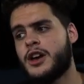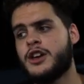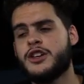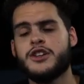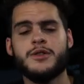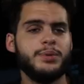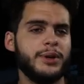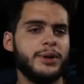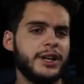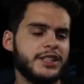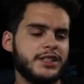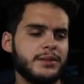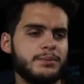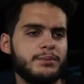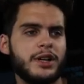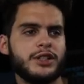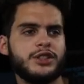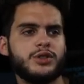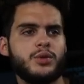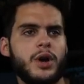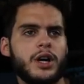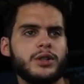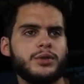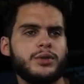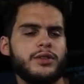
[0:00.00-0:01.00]
You play some MUT
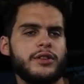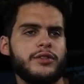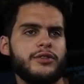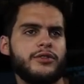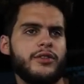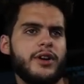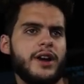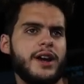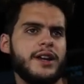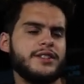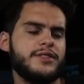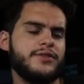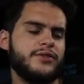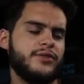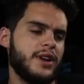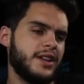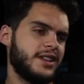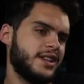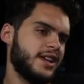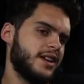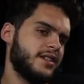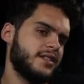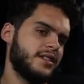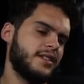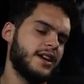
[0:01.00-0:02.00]
squads with your friends at the
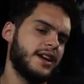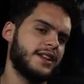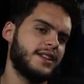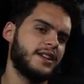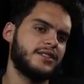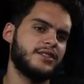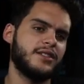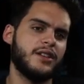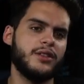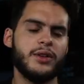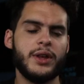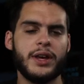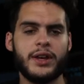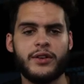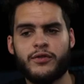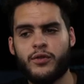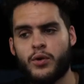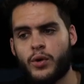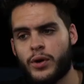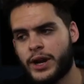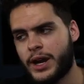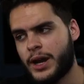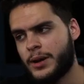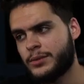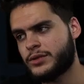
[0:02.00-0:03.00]
end of the night. That's another, like,
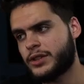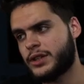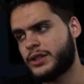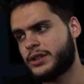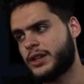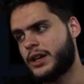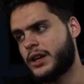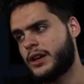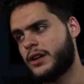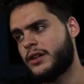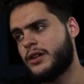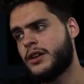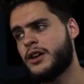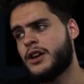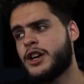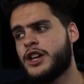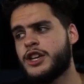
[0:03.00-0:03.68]
four games right there.